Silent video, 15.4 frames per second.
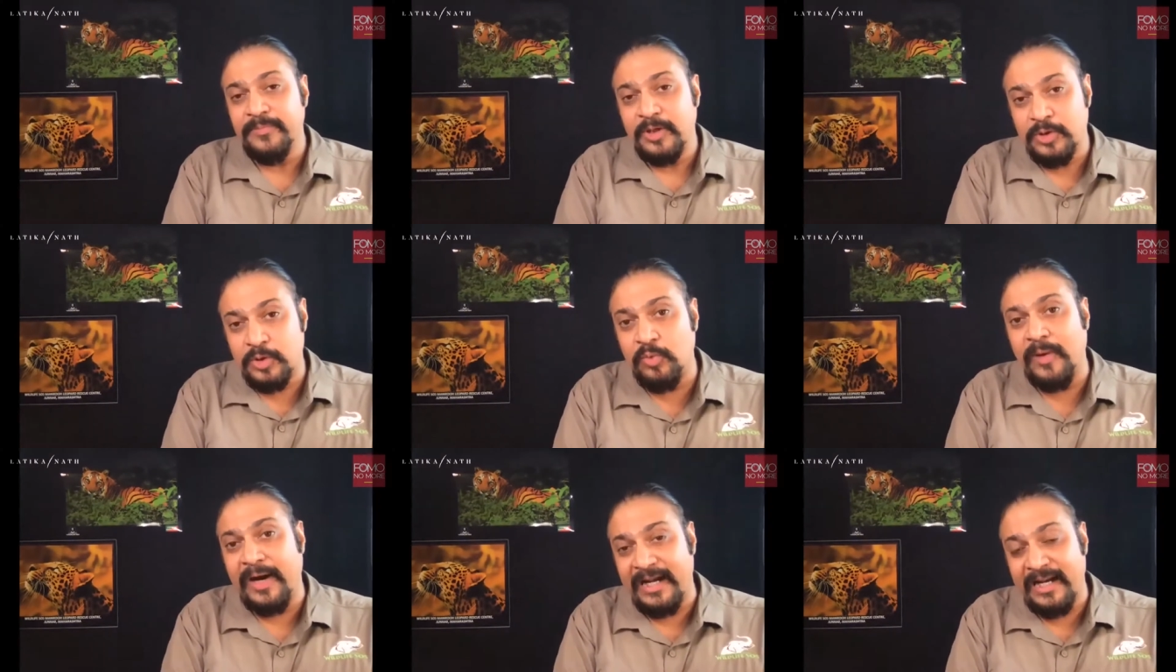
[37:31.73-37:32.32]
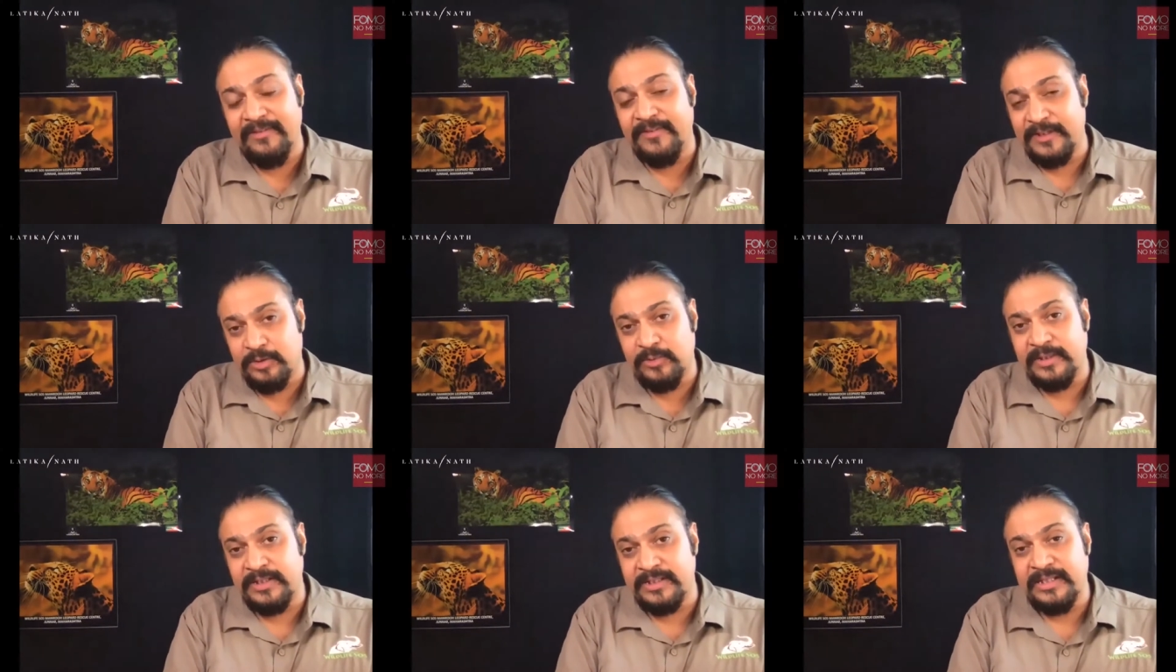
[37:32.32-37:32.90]
to Wildlife
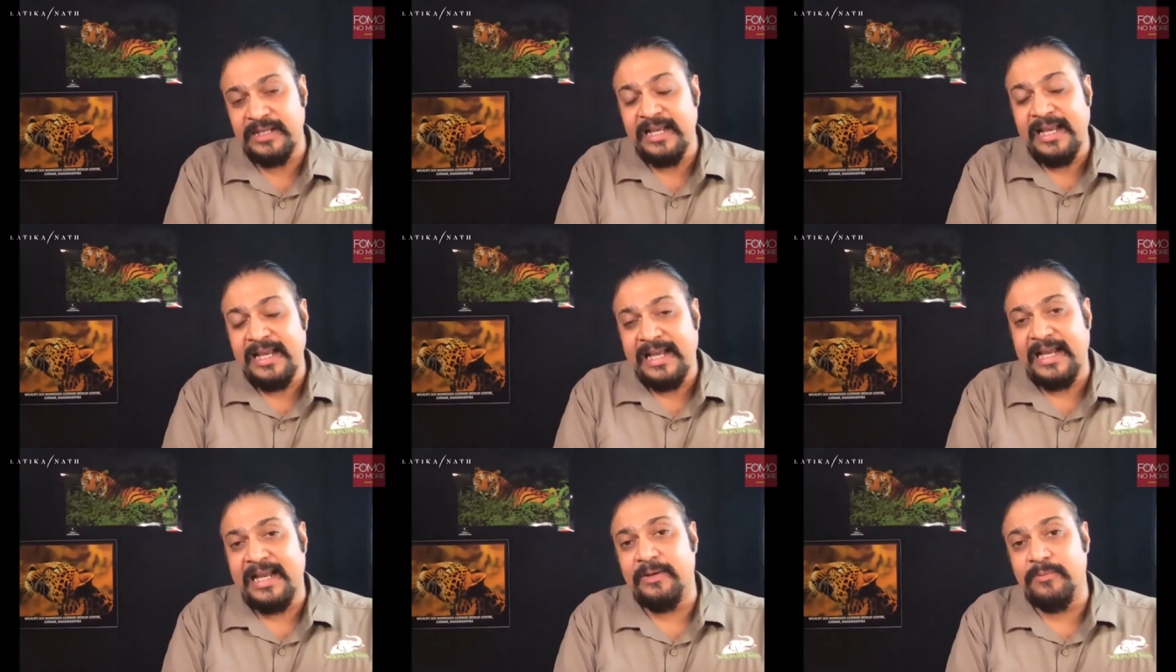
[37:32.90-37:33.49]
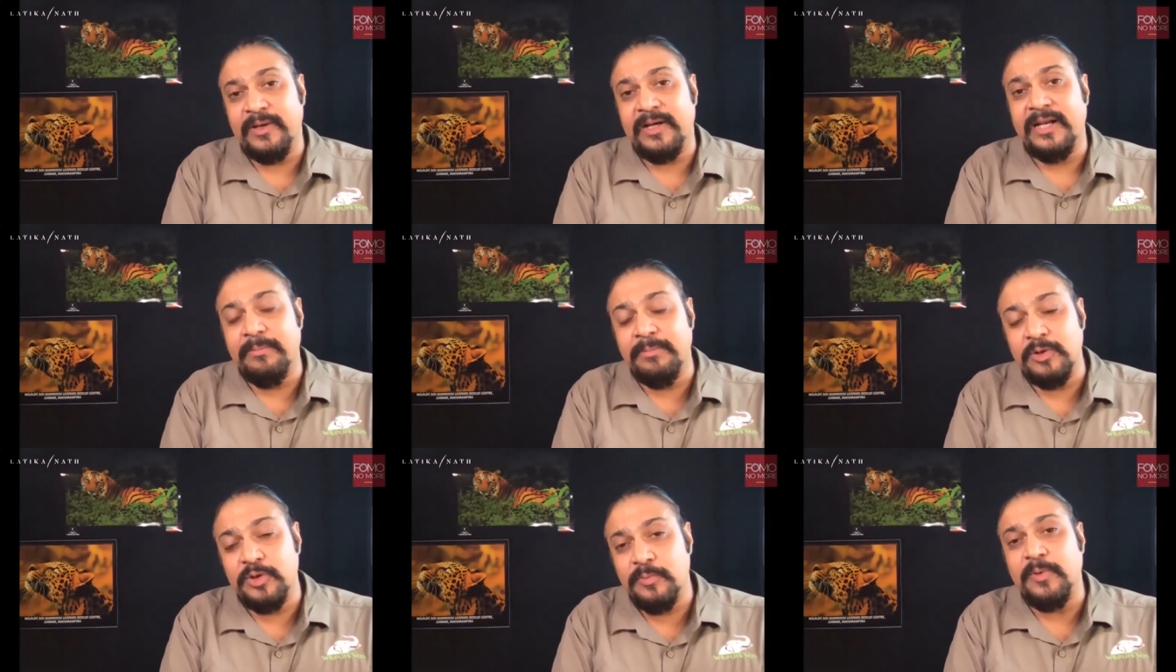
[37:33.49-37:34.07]
SOS and we're
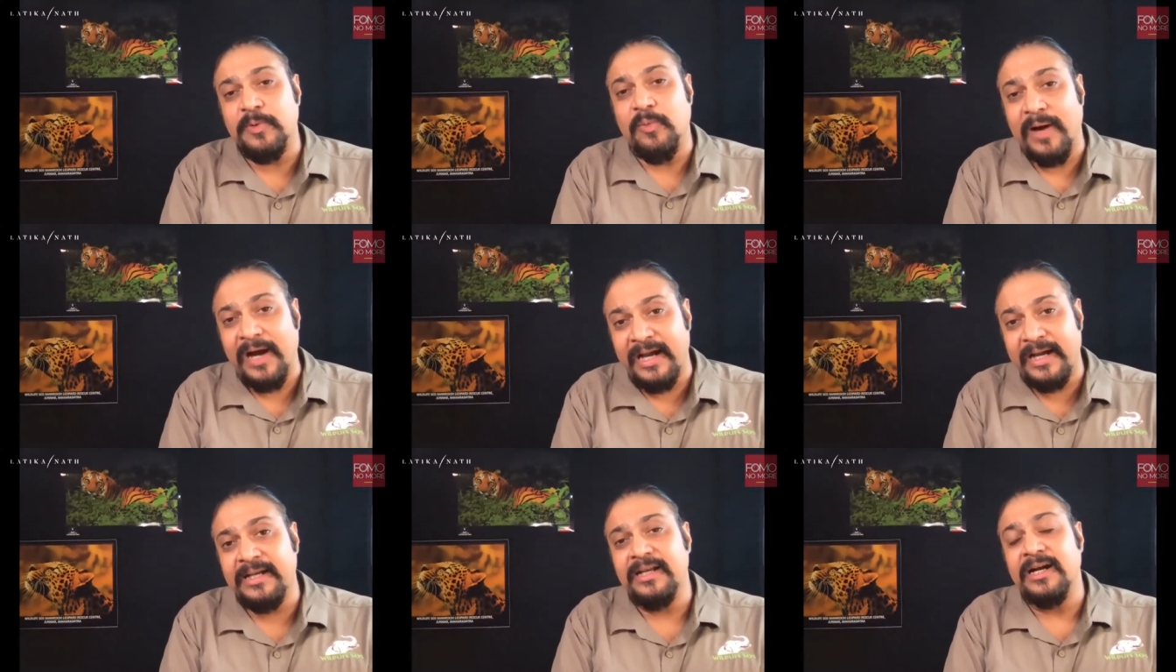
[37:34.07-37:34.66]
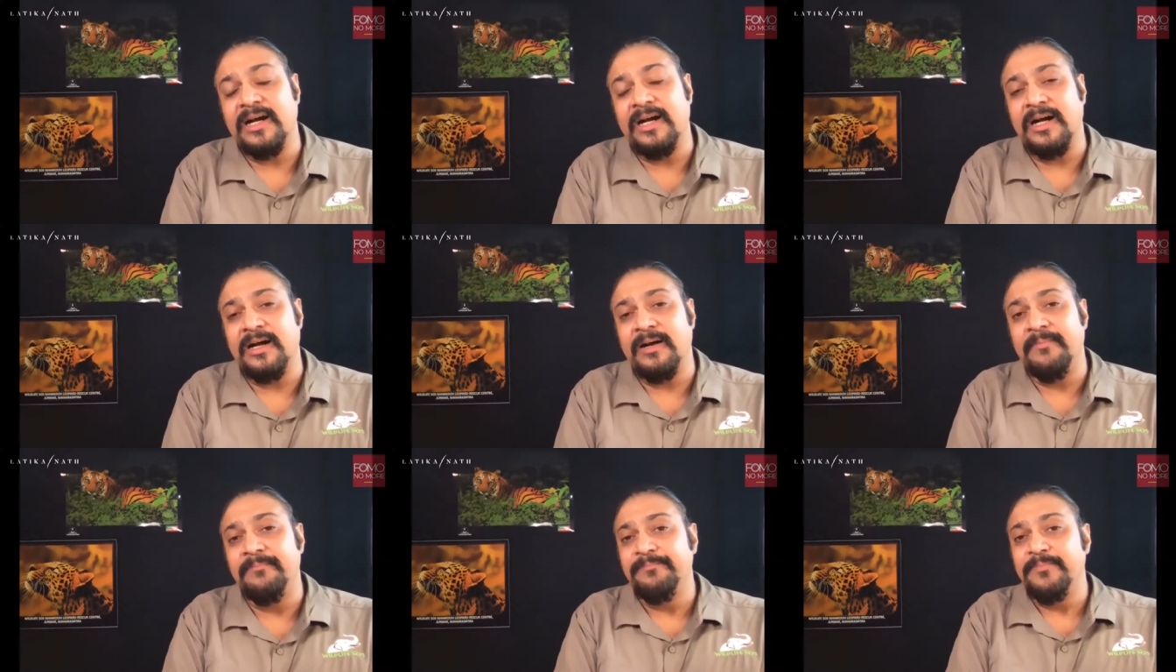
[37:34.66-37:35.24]
able to provide
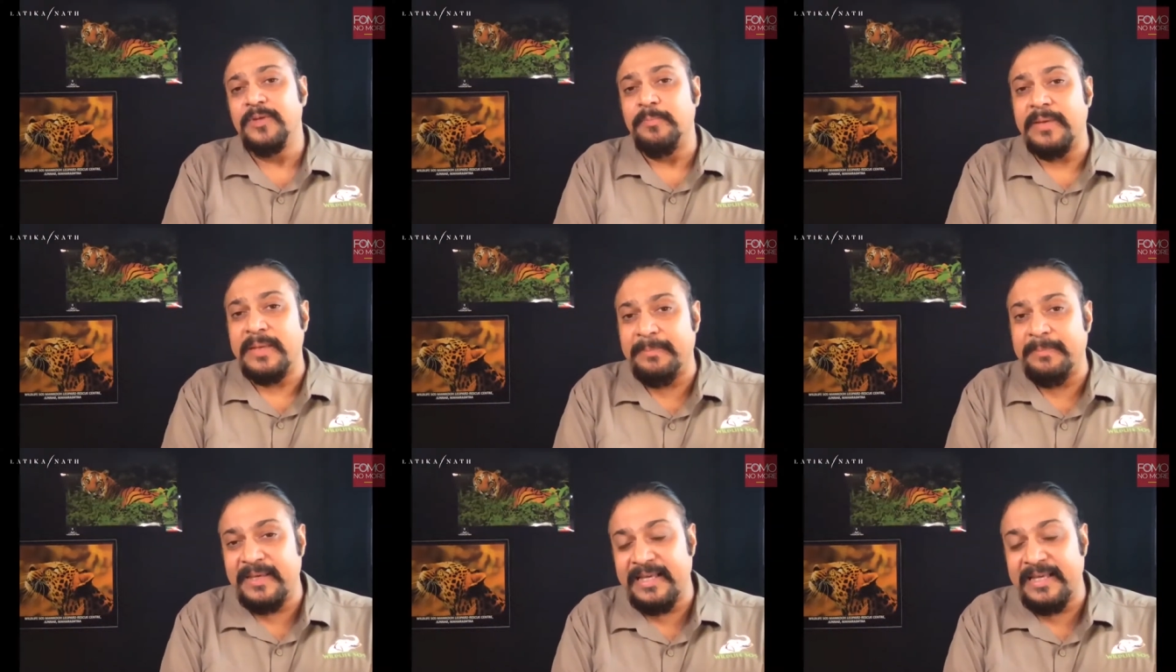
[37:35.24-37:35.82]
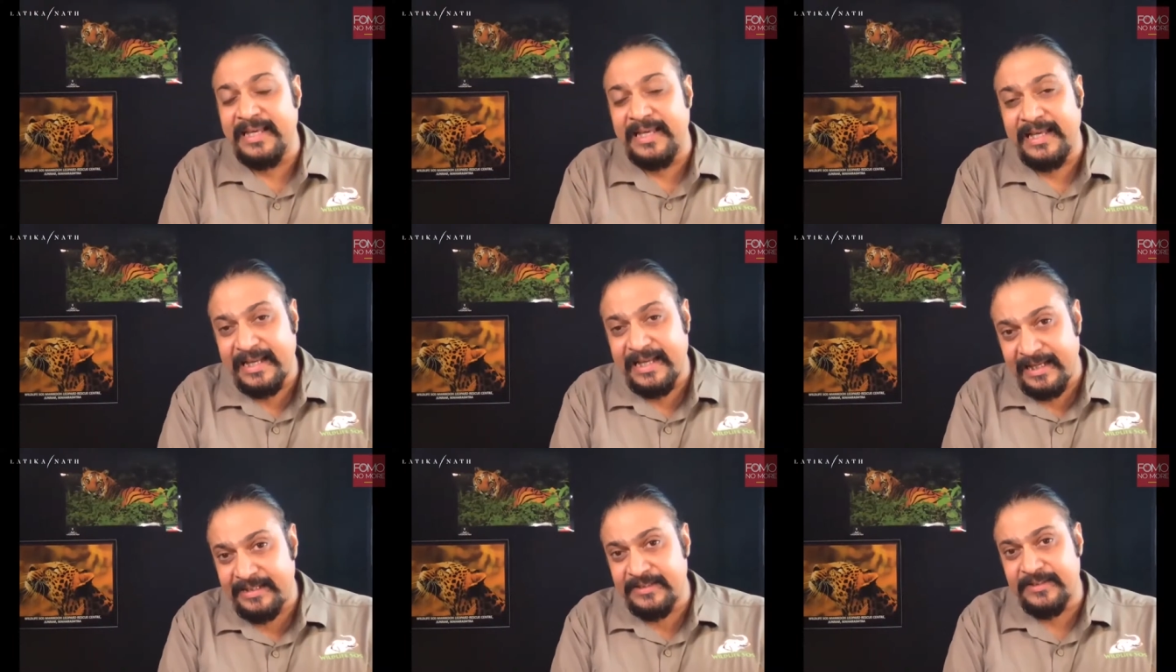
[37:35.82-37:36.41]
uh, PPE
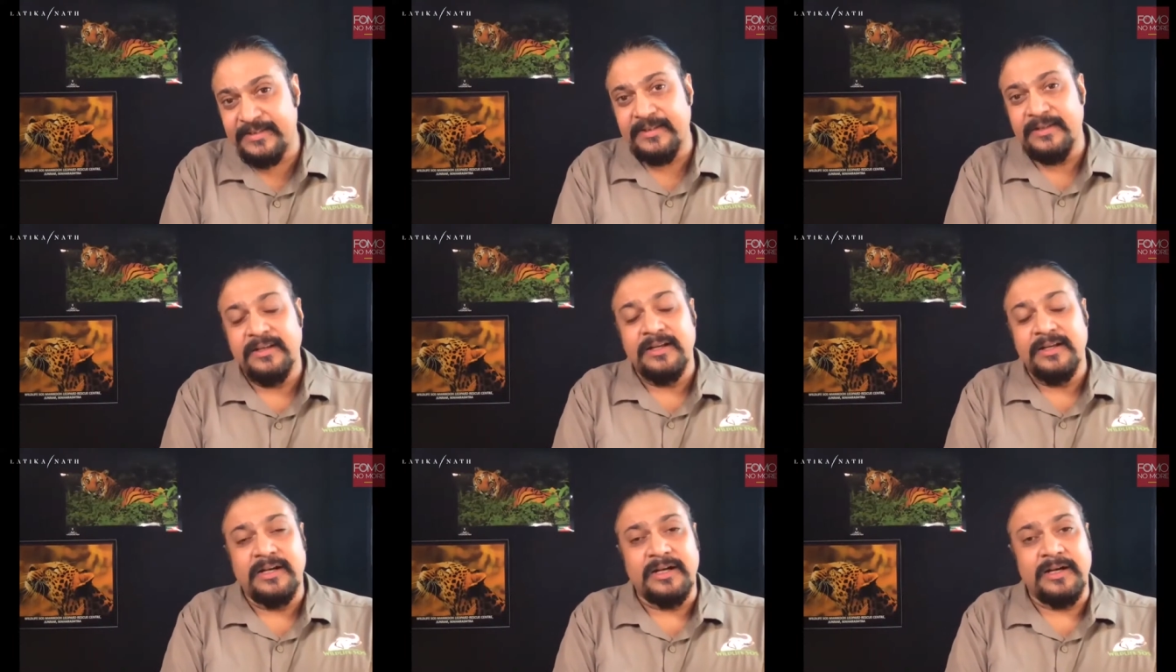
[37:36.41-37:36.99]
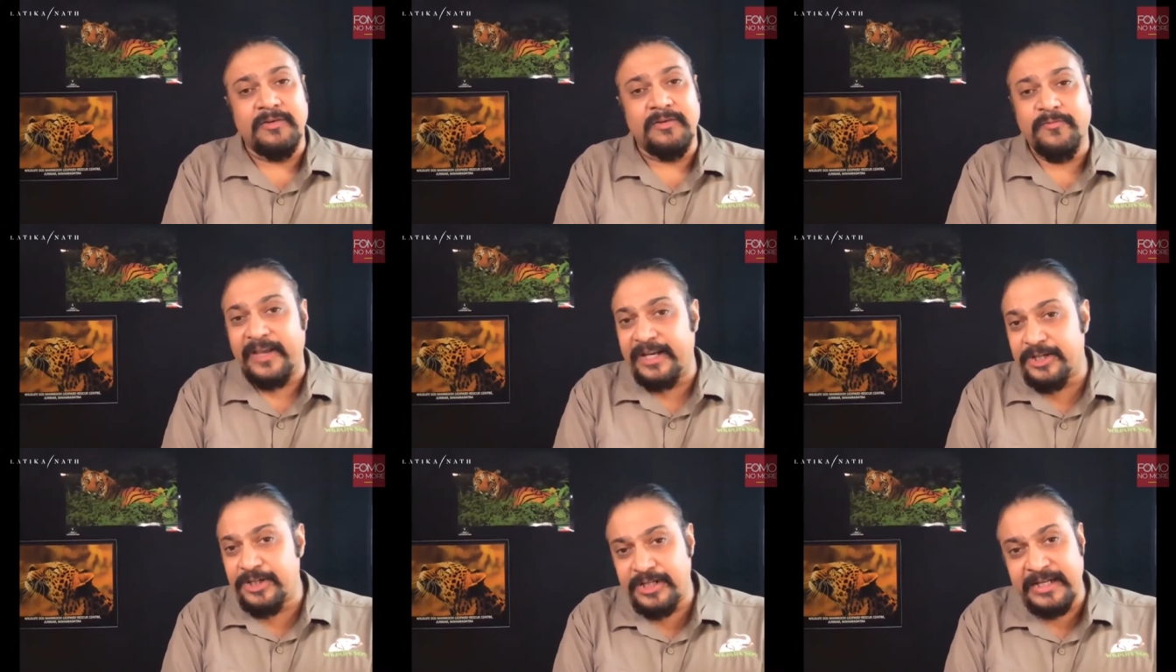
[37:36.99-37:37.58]
kits, uh,
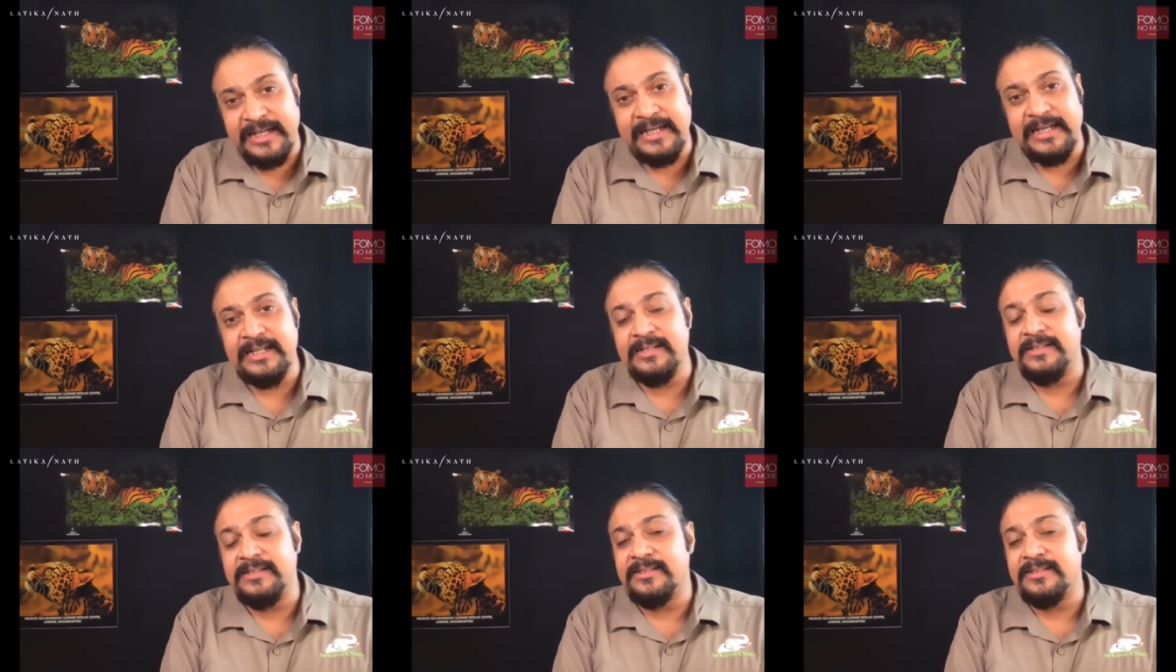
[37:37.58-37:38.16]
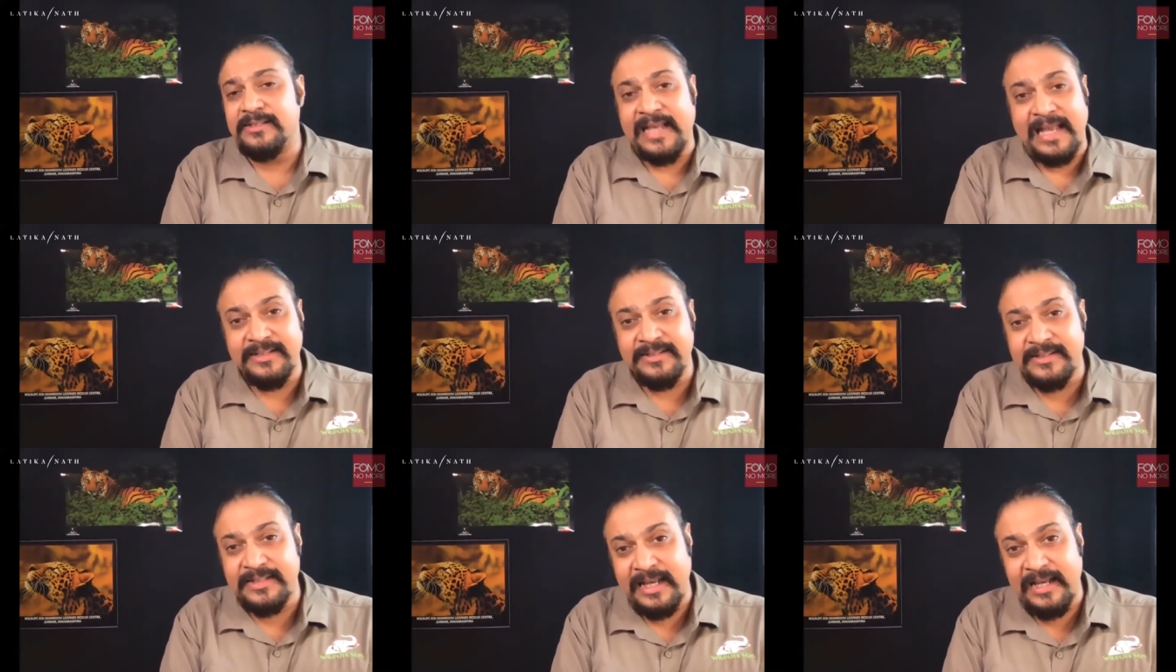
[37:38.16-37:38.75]
face shields, uh,